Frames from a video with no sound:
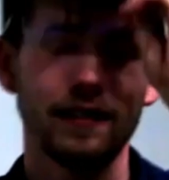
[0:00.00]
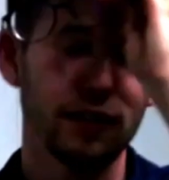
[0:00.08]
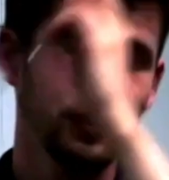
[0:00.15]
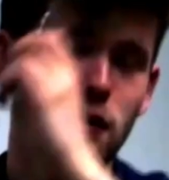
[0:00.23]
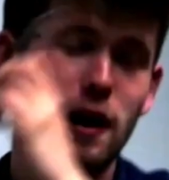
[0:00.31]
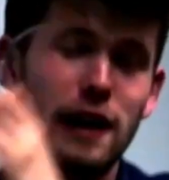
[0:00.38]
the
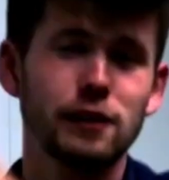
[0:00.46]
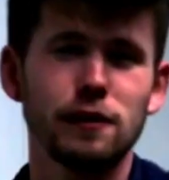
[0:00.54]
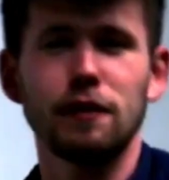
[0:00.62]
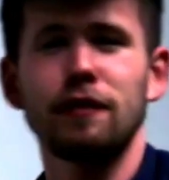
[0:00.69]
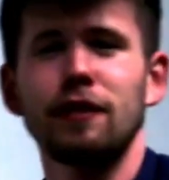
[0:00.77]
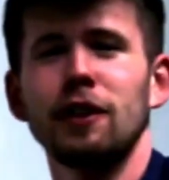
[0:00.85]
director of
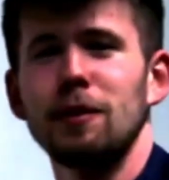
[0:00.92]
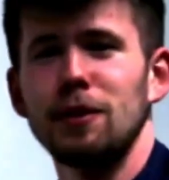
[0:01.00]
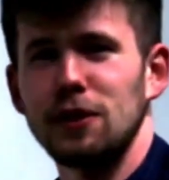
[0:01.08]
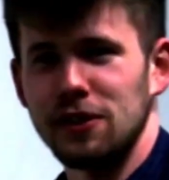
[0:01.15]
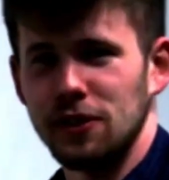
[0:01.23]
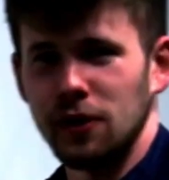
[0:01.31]
the film you
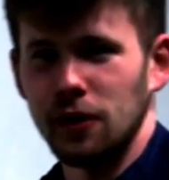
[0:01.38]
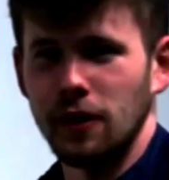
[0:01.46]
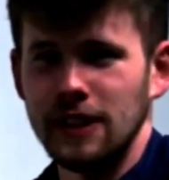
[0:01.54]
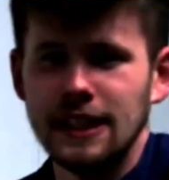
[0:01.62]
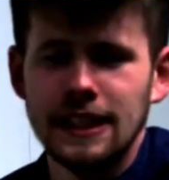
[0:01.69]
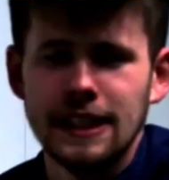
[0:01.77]
just saw.
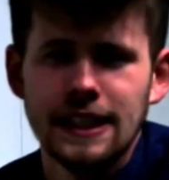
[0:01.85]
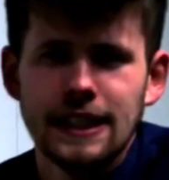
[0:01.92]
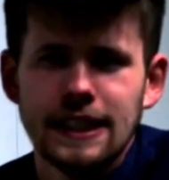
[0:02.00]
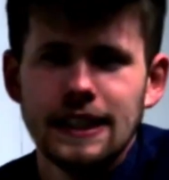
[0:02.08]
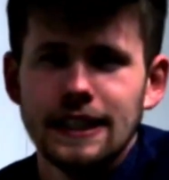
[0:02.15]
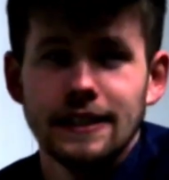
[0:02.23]

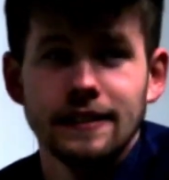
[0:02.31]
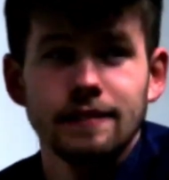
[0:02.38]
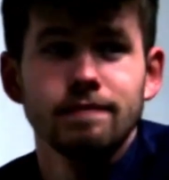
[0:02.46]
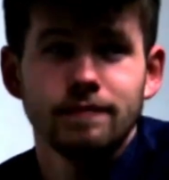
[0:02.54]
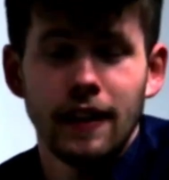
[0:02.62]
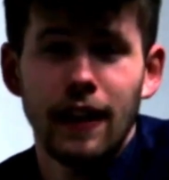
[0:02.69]

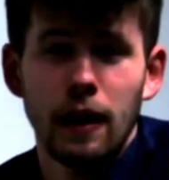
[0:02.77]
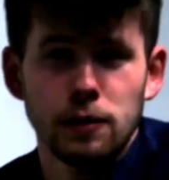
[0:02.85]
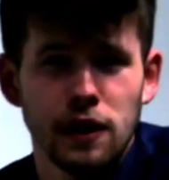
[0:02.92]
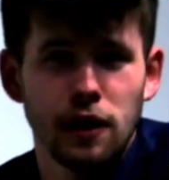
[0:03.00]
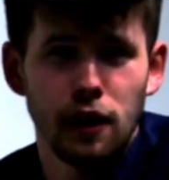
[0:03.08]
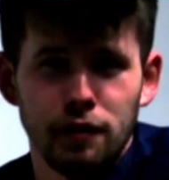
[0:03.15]
Now that
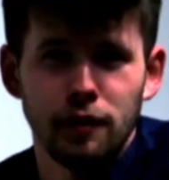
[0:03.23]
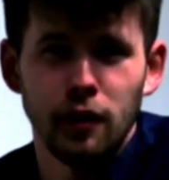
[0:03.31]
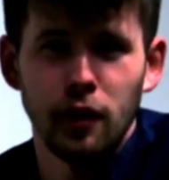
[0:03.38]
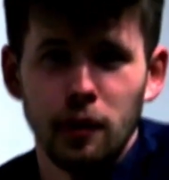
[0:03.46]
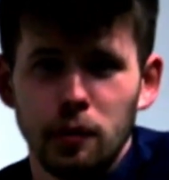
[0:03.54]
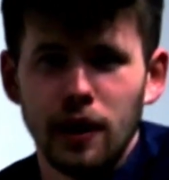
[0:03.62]
was a lot of
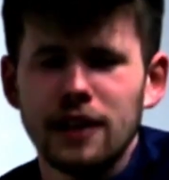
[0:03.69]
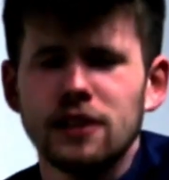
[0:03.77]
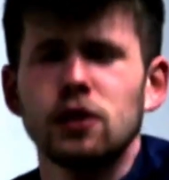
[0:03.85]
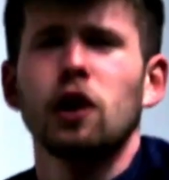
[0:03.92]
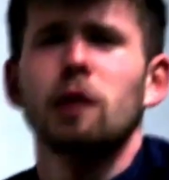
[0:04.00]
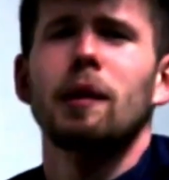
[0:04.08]
fun, but let's
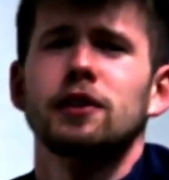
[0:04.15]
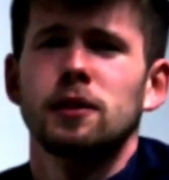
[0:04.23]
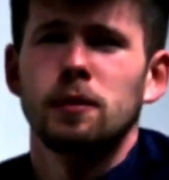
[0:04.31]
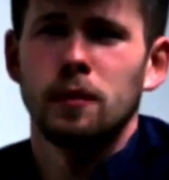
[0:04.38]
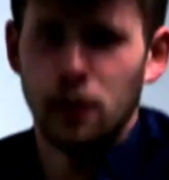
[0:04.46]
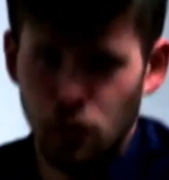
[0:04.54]
talk about
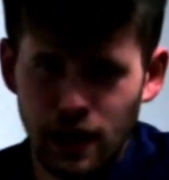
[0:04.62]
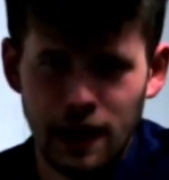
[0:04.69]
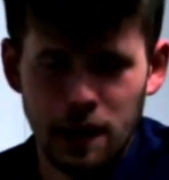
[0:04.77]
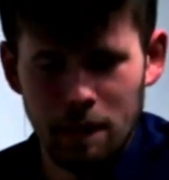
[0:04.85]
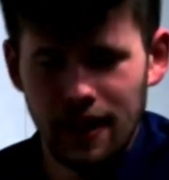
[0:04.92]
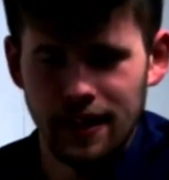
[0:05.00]
something that
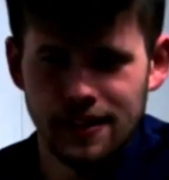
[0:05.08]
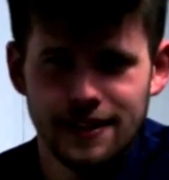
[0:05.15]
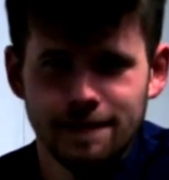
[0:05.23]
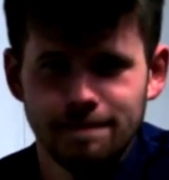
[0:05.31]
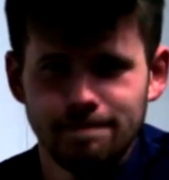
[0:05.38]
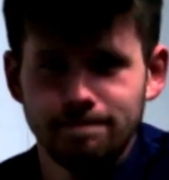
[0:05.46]
really
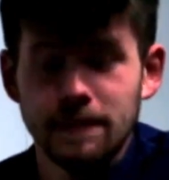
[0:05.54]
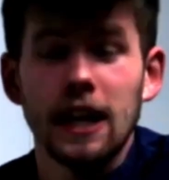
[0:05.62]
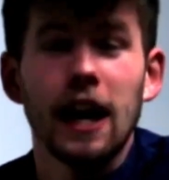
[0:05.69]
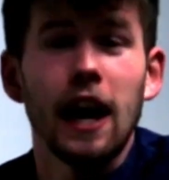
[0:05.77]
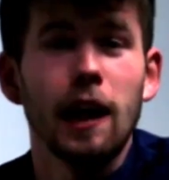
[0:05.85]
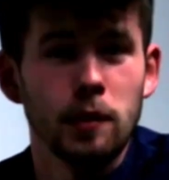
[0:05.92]
matters.
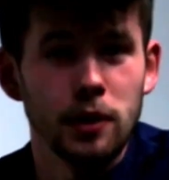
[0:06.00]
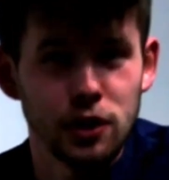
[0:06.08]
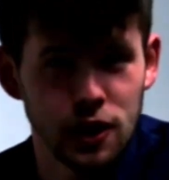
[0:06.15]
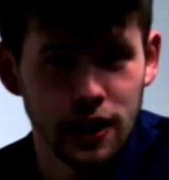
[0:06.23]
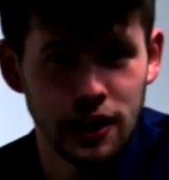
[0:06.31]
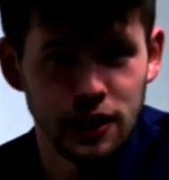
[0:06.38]
Climate
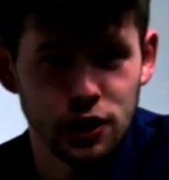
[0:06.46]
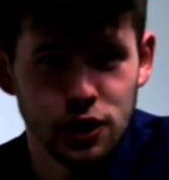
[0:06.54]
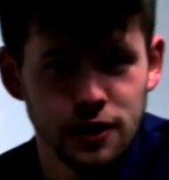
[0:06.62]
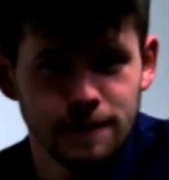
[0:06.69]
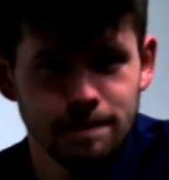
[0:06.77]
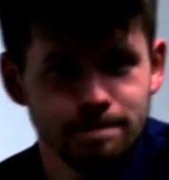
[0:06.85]

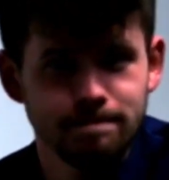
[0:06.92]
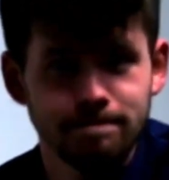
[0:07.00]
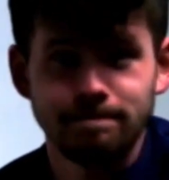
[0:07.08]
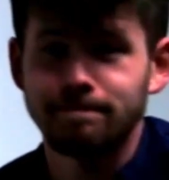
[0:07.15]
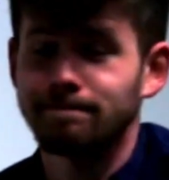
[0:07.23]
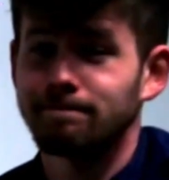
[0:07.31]
change.
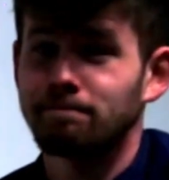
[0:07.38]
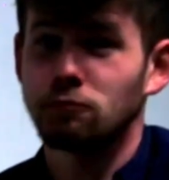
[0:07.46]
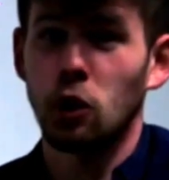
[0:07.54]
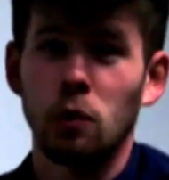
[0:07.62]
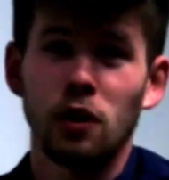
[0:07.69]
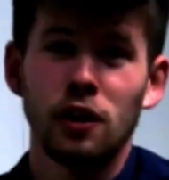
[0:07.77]

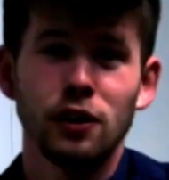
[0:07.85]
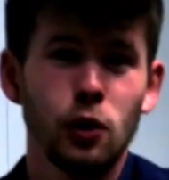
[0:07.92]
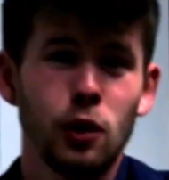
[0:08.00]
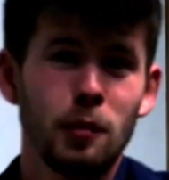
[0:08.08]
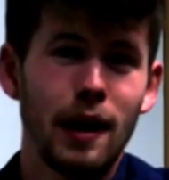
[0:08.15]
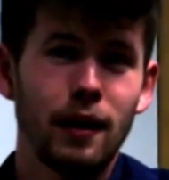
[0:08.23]
What are we going to
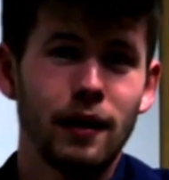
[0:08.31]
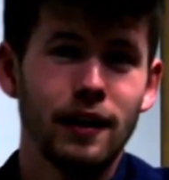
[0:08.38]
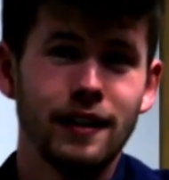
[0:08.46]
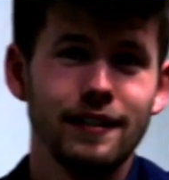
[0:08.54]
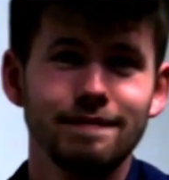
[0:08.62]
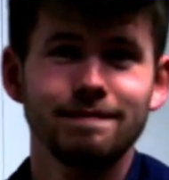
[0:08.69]
do about
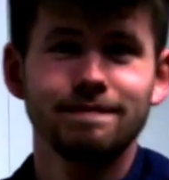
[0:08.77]
it?